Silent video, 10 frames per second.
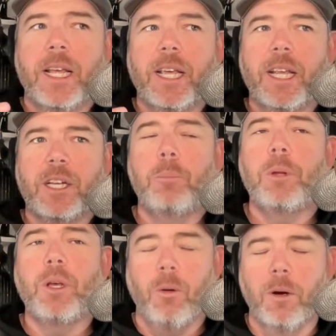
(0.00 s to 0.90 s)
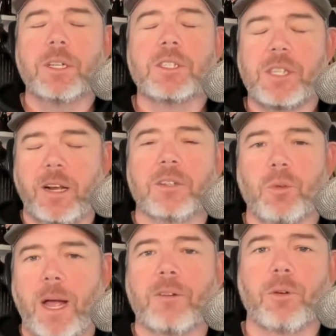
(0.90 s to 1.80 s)
It can be hard to stay on
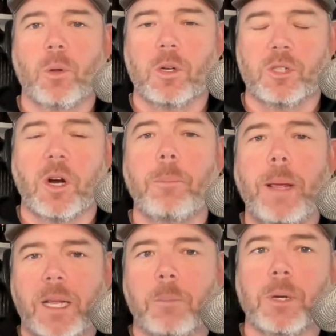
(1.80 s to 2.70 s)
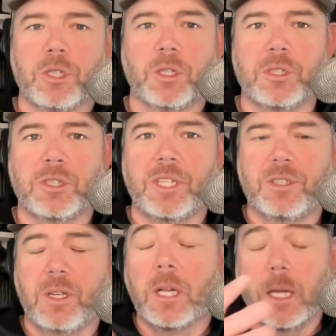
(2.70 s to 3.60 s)
track for a long time, making a bunch of
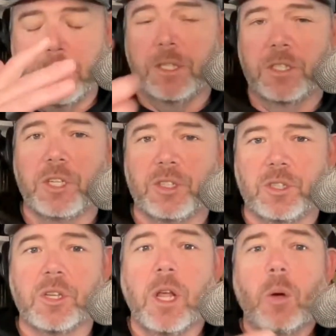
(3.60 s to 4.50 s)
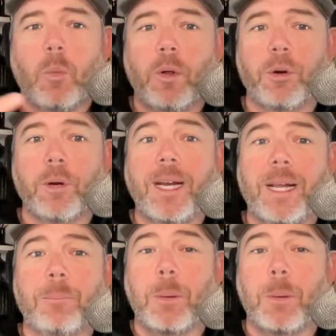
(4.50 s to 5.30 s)
good decisions with your eating.